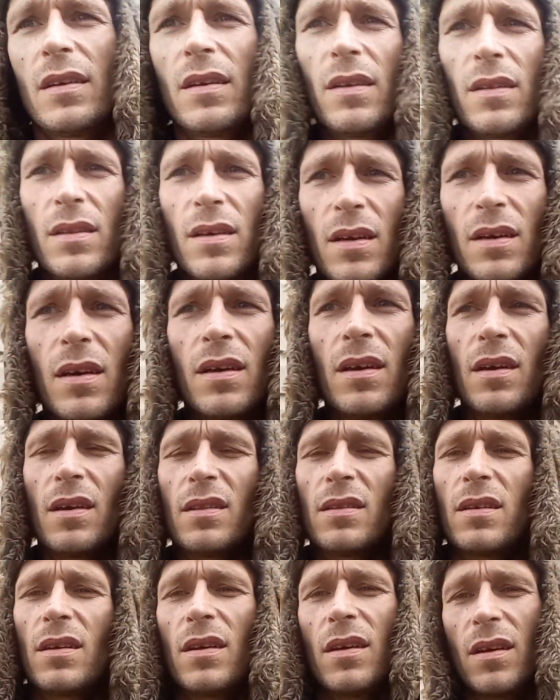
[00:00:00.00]

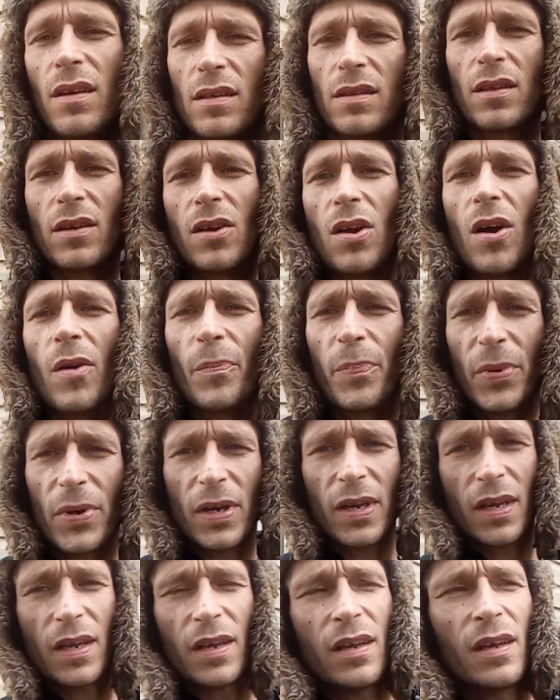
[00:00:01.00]
The
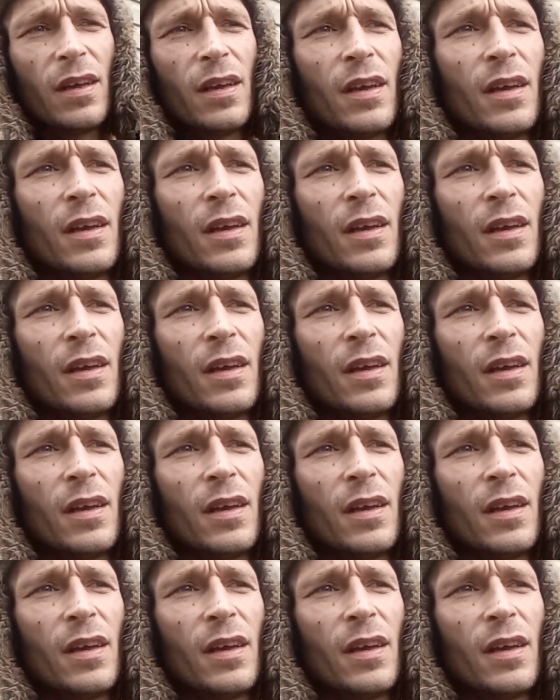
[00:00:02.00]
company,